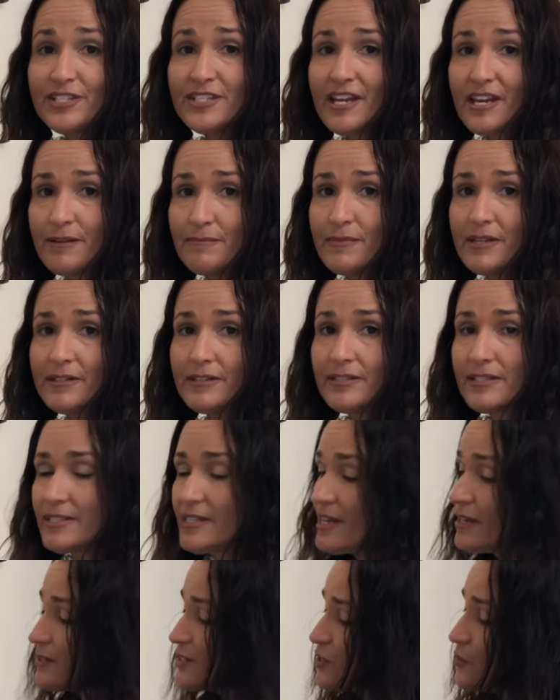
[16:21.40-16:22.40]
10 minutes
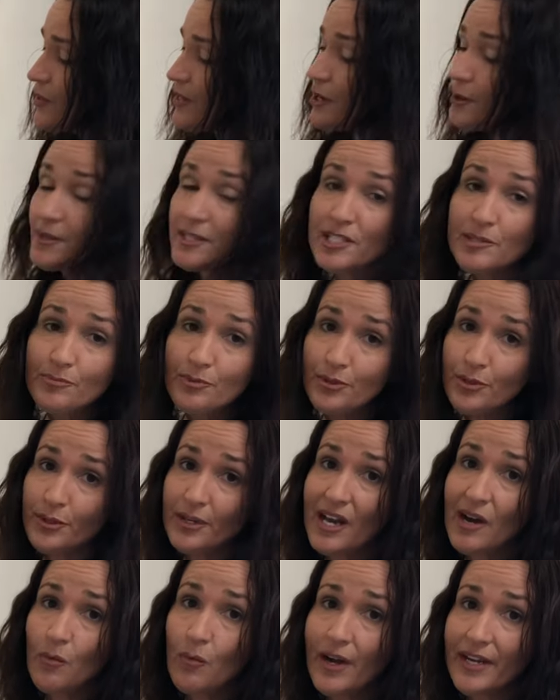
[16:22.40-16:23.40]
now, so we're going to put
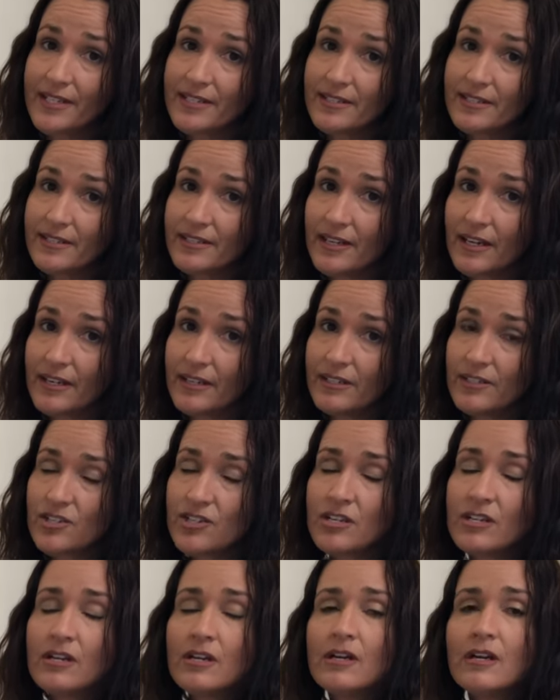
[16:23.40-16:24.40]
on our weighted gauge.
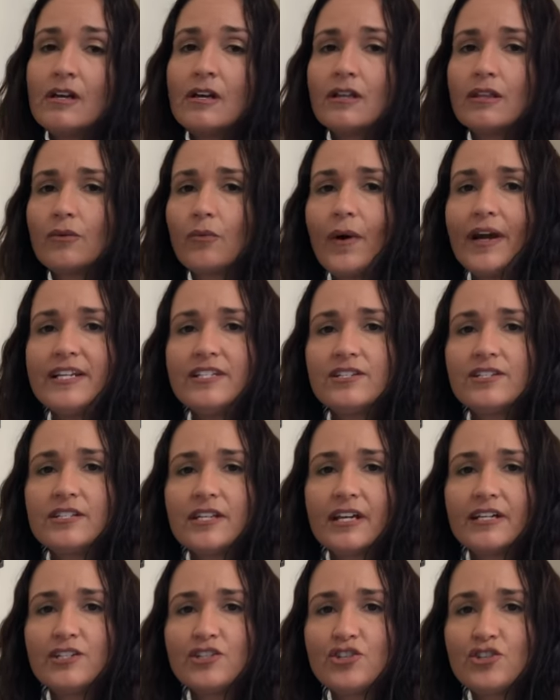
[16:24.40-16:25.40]
The weighted
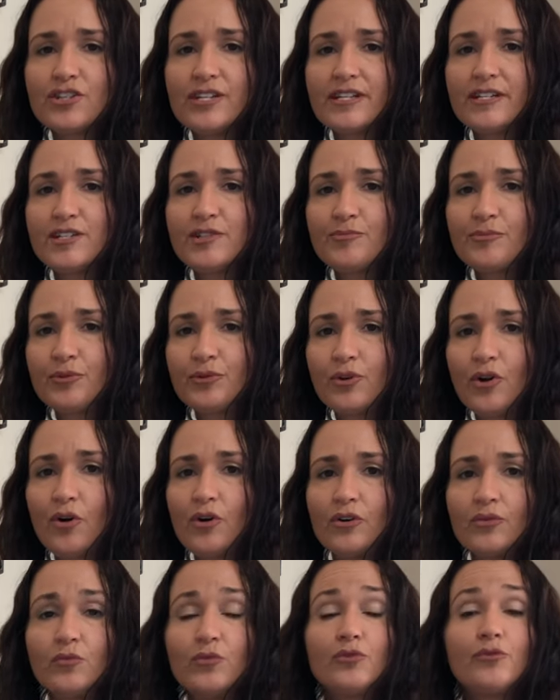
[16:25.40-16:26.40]
gauge you need to put
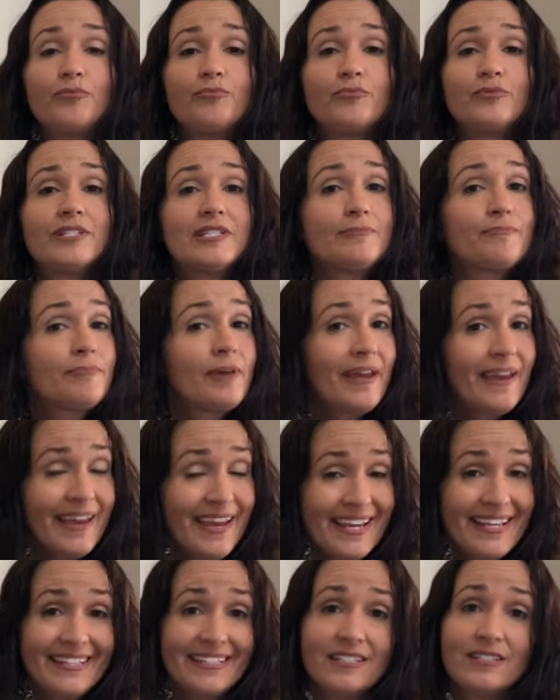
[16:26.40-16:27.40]
on will
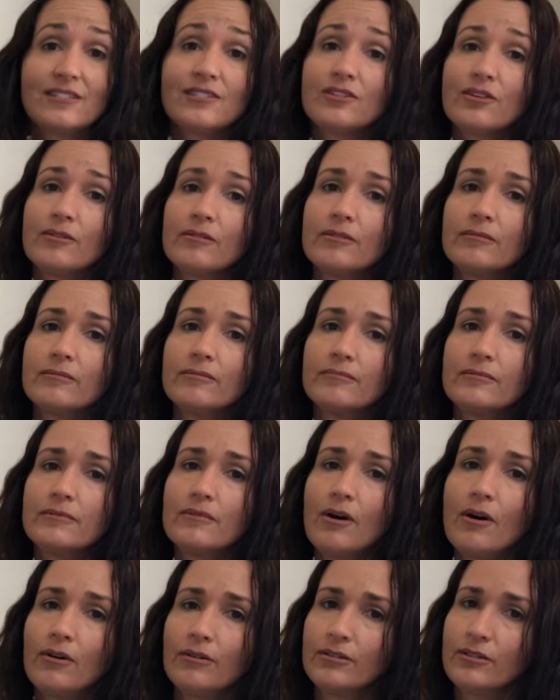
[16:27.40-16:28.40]
depend
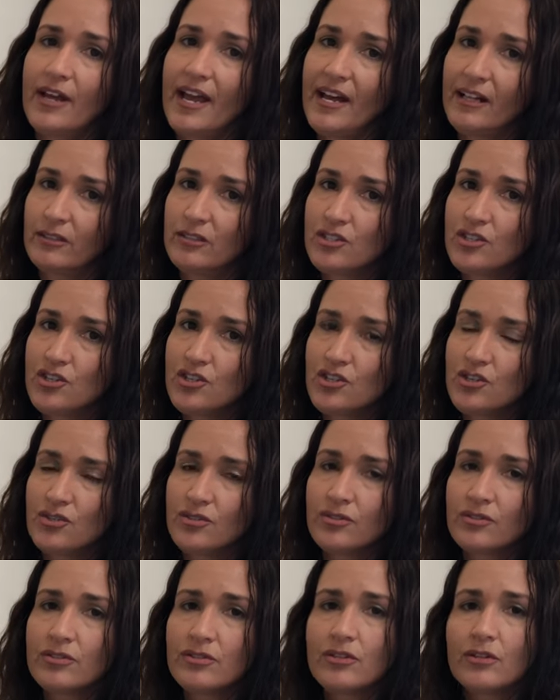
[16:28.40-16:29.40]
on your
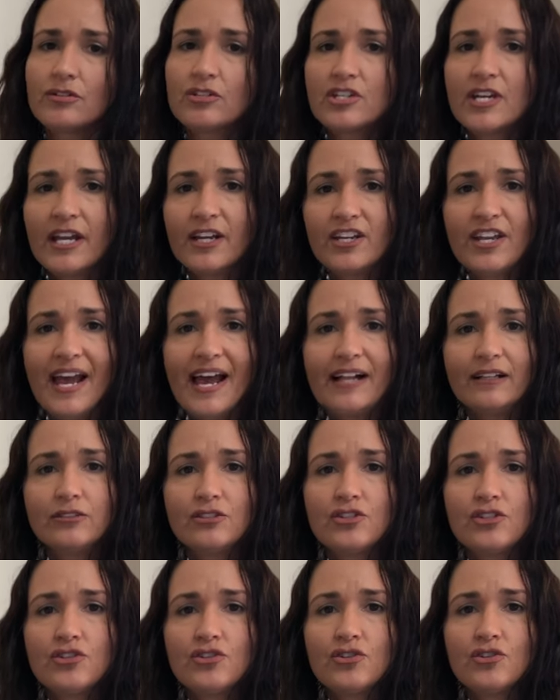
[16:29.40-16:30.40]
altitude. So check your
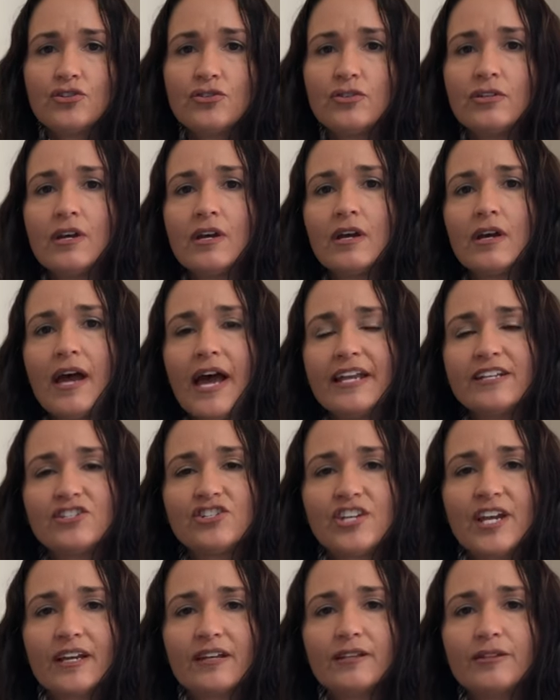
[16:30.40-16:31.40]
altitude and
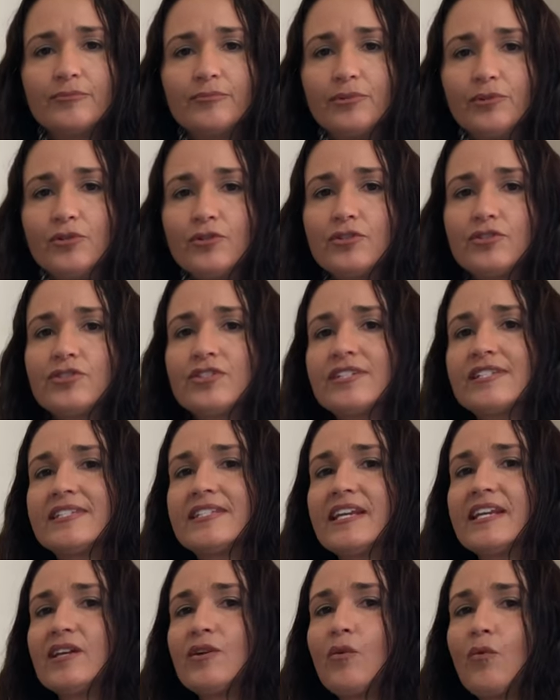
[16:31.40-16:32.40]
check the book to
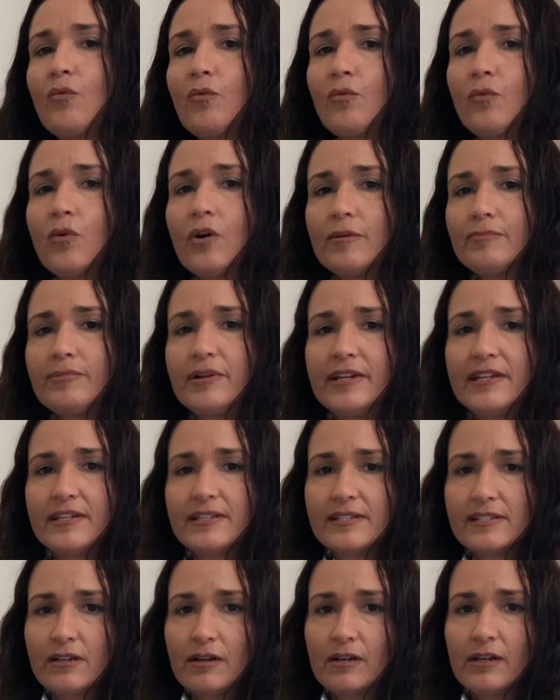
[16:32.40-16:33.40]
see what
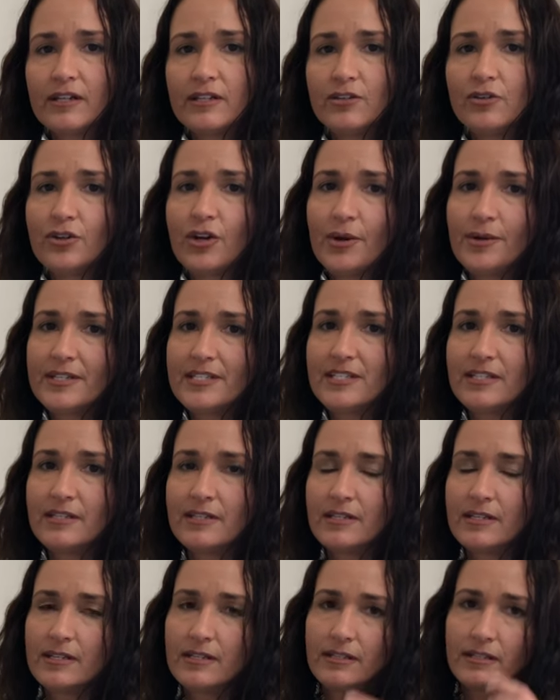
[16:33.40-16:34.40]
PSI you're going to
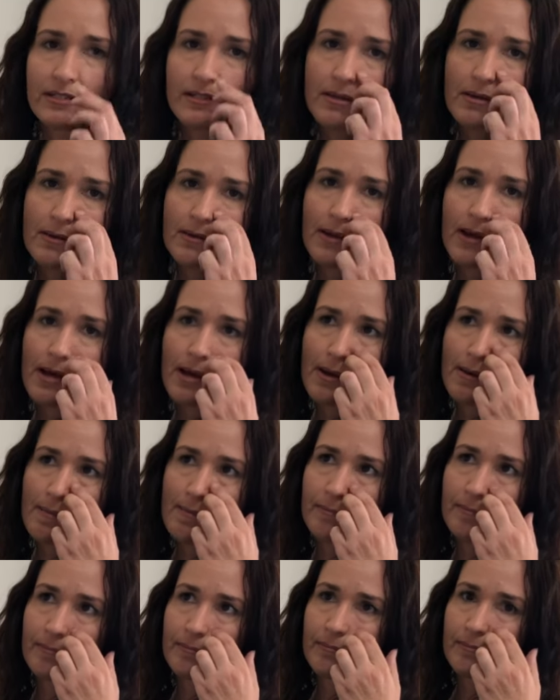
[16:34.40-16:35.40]
need, um,